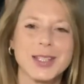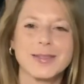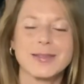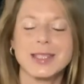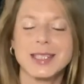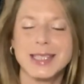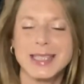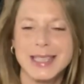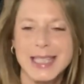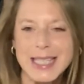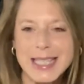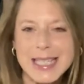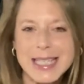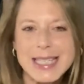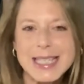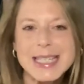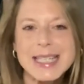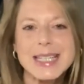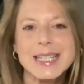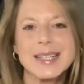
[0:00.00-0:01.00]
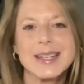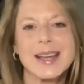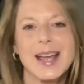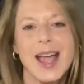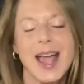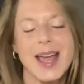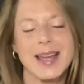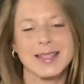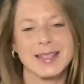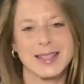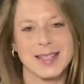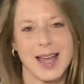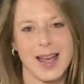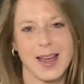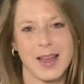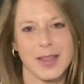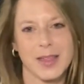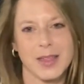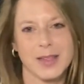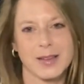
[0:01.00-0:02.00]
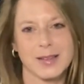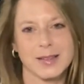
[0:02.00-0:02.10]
of sin and death,